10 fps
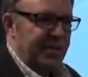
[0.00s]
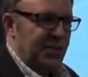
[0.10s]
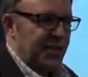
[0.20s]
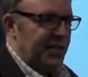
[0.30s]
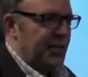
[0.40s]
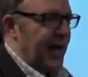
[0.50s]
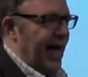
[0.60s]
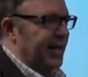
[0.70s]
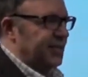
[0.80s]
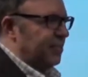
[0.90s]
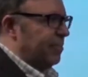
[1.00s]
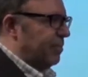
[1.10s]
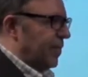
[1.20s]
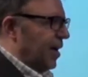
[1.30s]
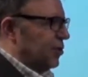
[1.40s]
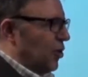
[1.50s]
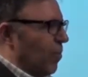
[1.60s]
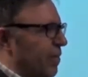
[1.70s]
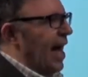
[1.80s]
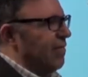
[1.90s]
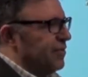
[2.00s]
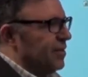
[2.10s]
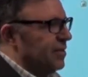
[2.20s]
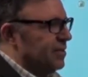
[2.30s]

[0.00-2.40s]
you had to show before and after